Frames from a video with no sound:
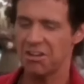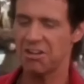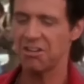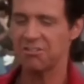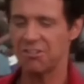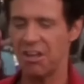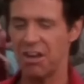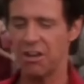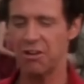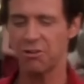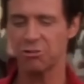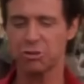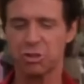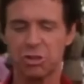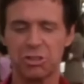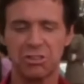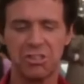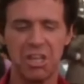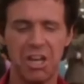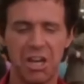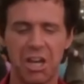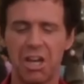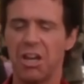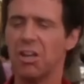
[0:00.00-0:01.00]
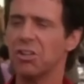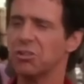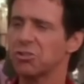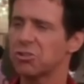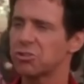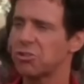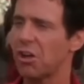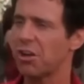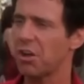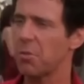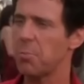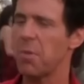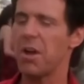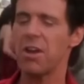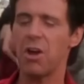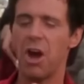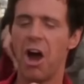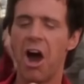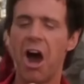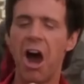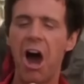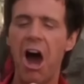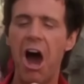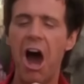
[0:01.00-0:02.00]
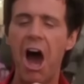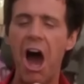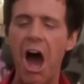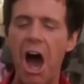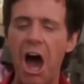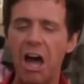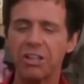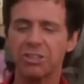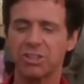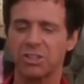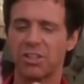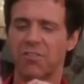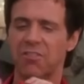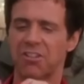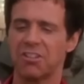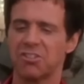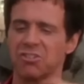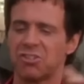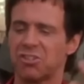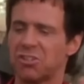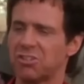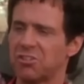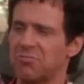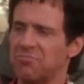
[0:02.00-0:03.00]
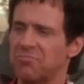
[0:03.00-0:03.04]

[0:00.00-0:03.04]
And get that little stick stuck in my stomach.